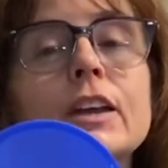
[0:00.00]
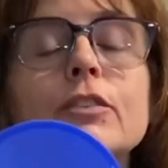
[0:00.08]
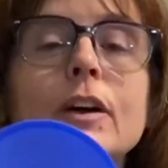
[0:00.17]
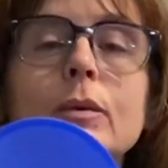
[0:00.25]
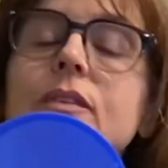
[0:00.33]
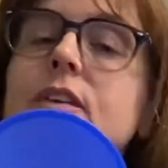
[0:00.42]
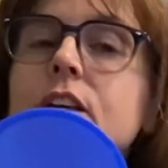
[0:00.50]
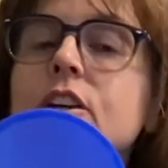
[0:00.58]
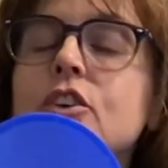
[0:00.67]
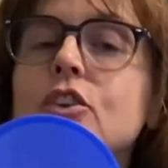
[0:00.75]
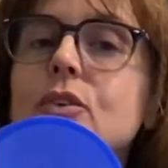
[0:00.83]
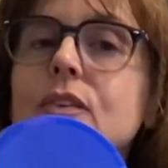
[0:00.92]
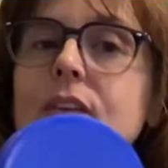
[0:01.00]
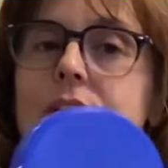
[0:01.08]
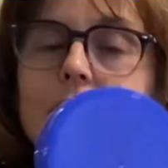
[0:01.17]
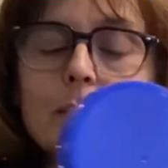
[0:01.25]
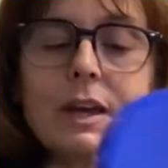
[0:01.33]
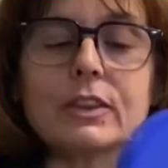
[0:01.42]
if I was going to use this
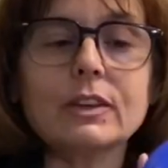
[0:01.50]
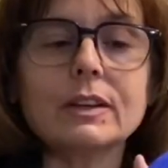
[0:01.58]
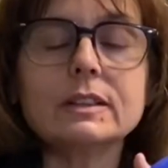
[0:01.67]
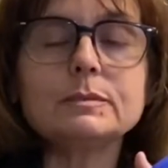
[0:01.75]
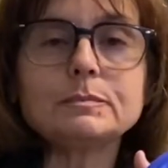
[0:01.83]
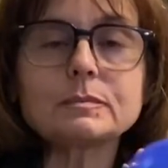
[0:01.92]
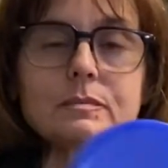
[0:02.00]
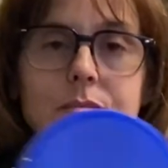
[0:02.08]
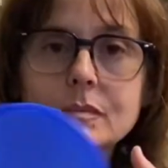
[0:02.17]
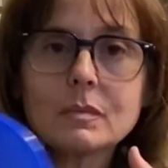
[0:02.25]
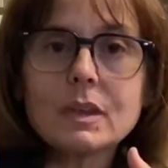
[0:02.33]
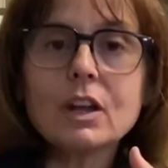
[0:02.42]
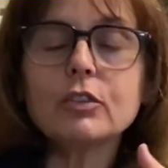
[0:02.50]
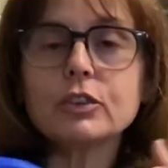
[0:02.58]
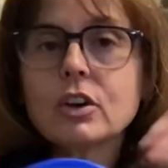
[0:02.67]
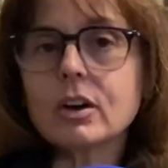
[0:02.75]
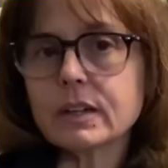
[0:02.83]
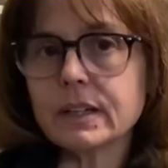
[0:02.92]
method of
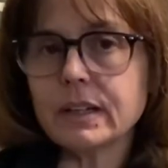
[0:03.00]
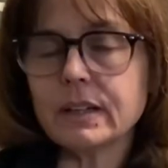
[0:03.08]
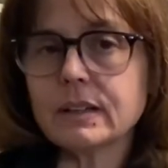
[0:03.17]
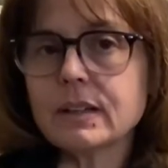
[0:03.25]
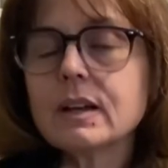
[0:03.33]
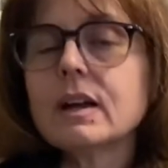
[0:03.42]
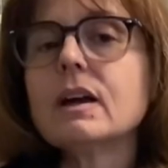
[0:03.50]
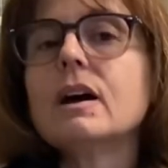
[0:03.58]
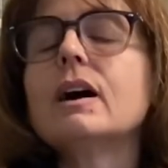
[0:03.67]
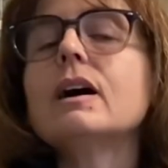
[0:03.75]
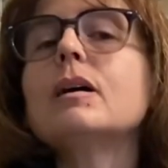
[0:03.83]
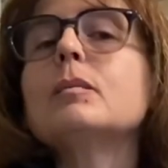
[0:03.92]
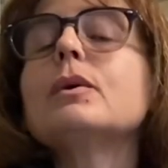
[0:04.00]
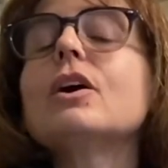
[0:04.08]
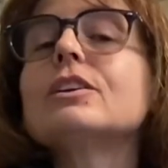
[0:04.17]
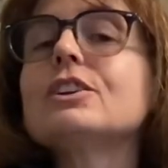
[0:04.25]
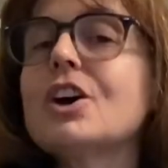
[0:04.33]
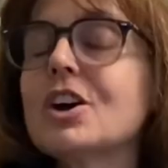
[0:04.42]
targeting on
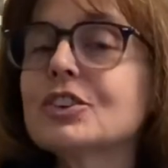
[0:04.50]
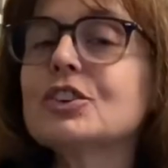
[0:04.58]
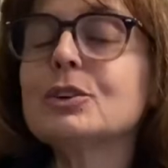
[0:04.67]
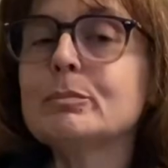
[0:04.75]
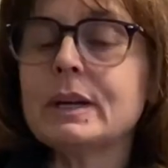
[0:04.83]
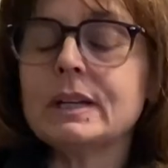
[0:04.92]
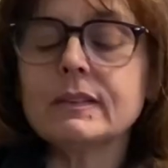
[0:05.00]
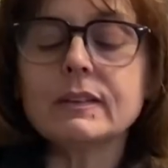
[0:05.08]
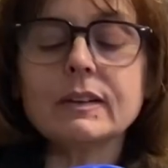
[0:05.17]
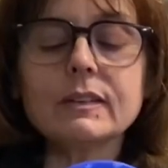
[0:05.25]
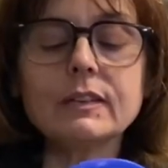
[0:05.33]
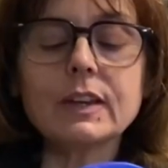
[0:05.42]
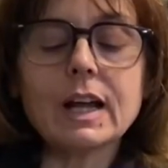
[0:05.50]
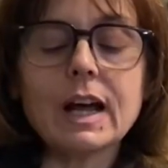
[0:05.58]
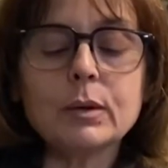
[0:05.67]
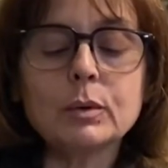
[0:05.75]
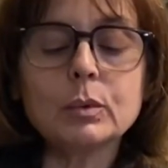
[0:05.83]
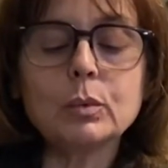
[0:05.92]
a long-term basis, that I
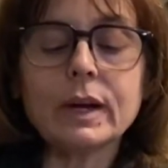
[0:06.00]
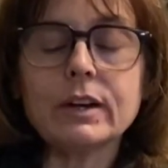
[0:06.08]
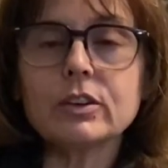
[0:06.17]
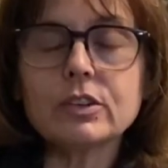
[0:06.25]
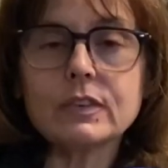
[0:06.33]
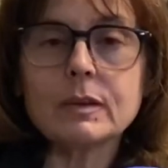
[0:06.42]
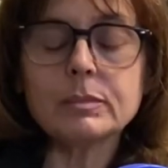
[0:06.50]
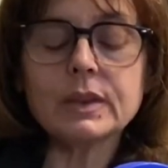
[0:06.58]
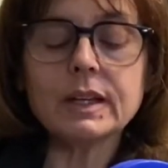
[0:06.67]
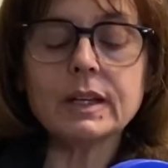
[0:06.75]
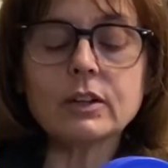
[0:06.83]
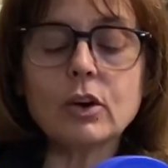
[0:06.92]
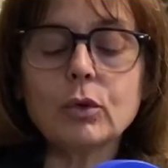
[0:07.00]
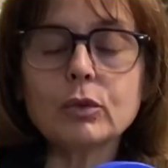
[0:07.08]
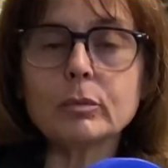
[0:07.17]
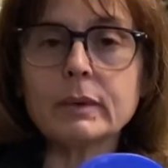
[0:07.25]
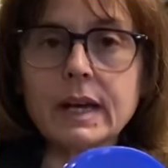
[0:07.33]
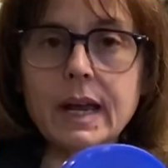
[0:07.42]
would wear something over
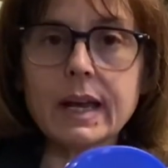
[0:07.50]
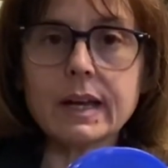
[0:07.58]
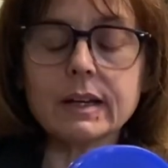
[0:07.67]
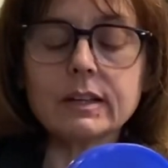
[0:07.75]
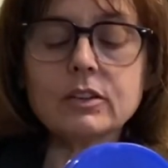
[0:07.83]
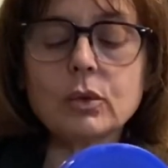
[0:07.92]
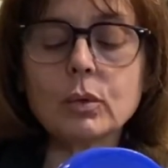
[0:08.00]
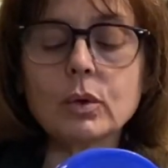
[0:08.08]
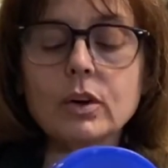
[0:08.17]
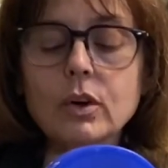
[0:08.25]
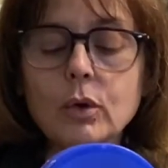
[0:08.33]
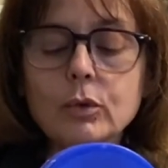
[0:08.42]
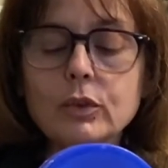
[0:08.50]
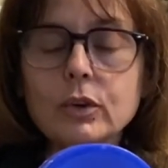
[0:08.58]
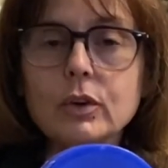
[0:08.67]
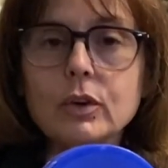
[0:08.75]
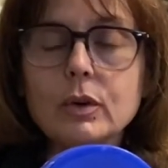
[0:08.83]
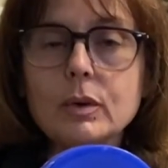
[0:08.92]
my hand or
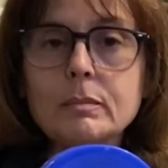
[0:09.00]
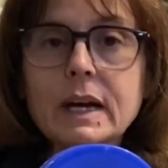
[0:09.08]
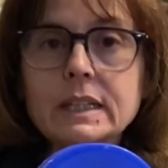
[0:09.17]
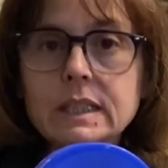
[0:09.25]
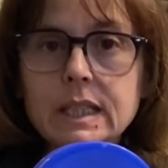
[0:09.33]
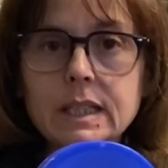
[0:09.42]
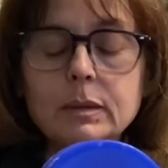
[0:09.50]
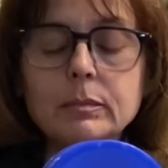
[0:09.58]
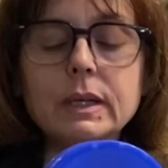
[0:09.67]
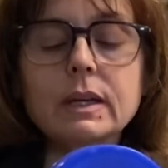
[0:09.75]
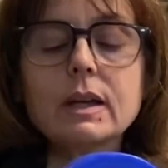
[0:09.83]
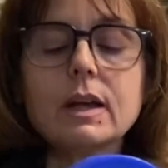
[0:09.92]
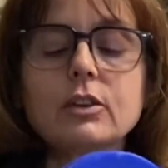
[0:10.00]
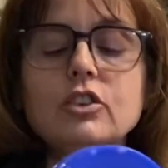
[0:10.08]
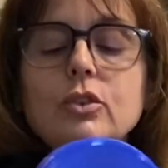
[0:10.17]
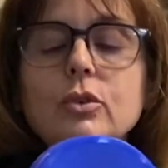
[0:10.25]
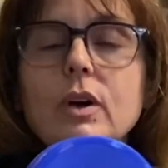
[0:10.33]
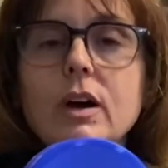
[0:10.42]
over my limb
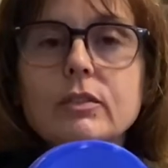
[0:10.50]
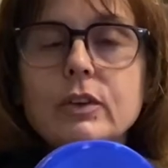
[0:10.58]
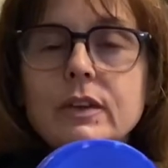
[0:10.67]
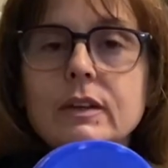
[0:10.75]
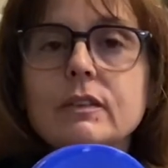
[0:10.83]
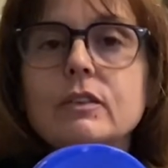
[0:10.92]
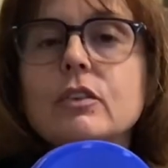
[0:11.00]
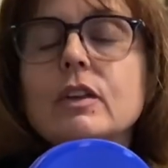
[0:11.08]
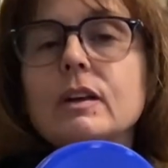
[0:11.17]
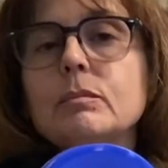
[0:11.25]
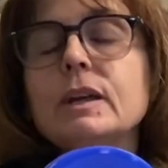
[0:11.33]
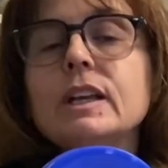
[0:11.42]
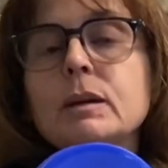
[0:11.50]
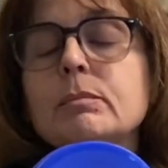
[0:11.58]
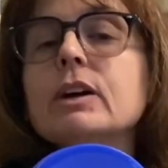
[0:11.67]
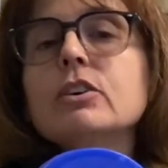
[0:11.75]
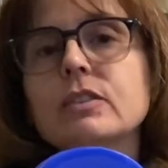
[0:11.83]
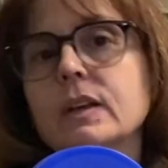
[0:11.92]
to cover this so that any
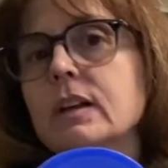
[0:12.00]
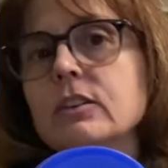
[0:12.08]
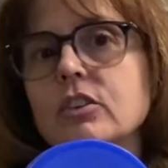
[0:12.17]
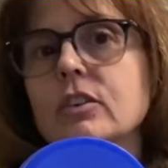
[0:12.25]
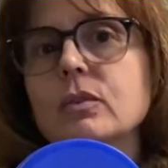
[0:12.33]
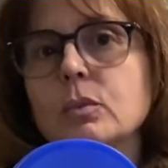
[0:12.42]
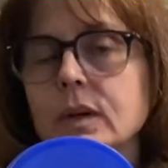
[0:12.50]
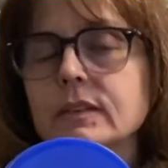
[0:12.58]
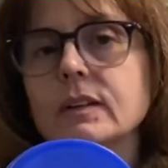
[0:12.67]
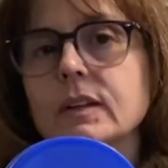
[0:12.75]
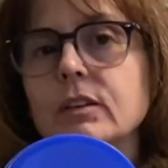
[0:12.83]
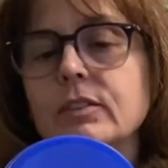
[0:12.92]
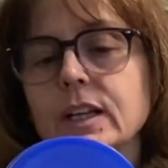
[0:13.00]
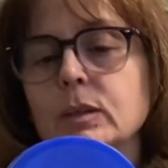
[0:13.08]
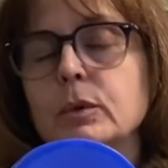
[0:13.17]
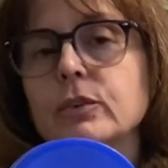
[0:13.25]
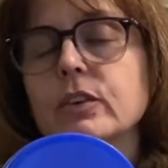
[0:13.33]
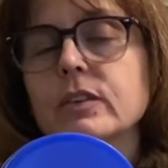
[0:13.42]
bare skin just wasn't
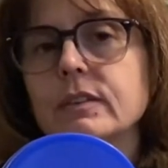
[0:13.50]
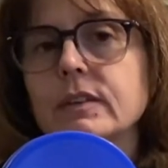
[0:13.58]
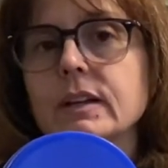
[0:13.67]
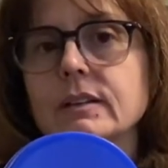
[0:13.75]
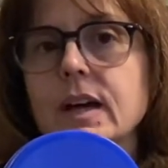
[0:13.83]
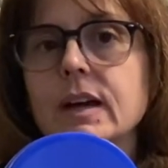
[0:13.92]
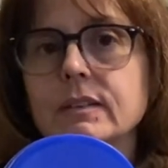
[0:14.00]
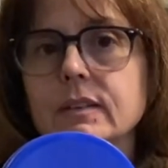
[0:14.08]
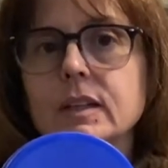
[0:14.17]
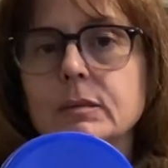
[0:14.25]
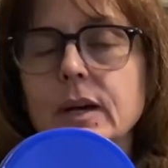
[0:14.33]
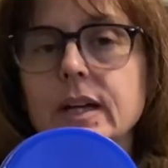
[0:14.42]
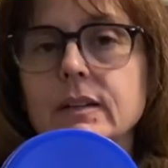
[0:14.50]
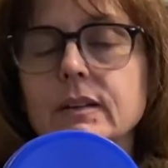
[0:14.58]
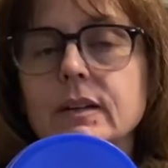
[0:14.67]
available for the snake to accidentally bite.